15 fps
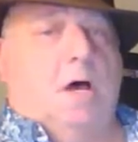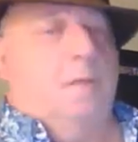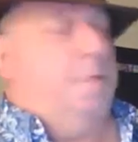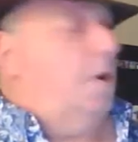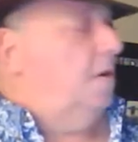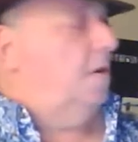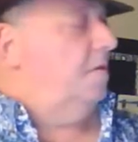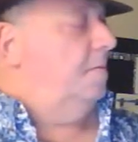on
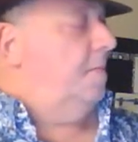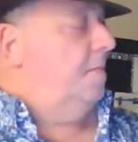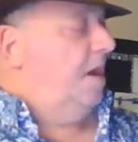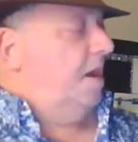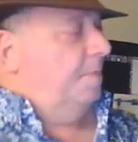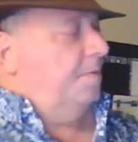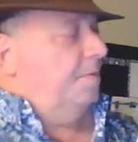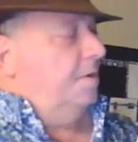part of the
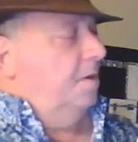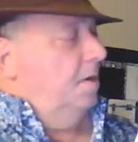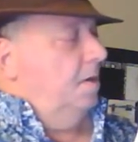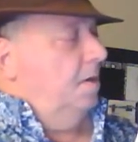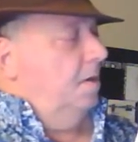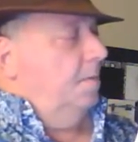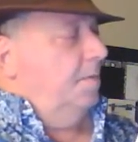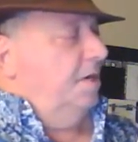map
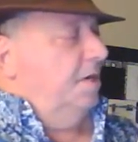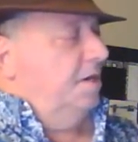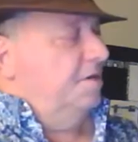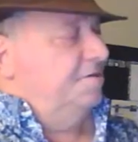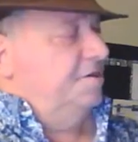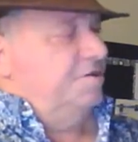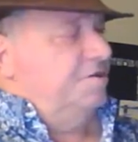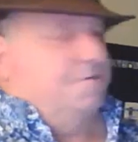
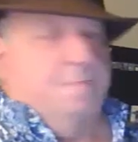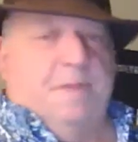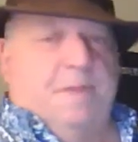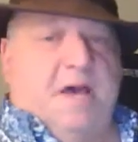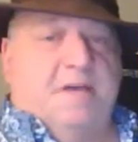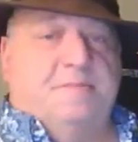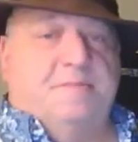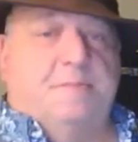because it's
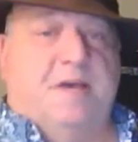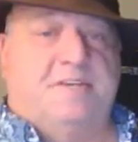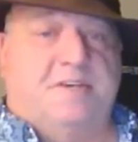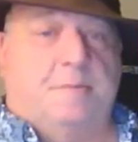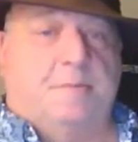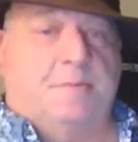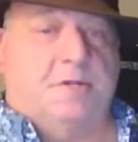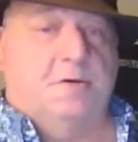
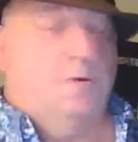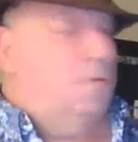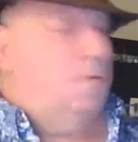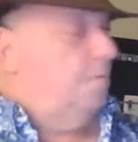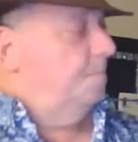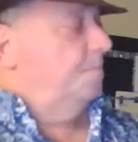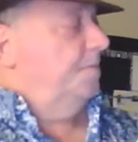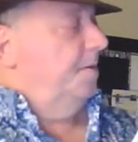basic
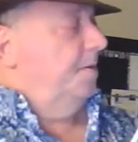blue,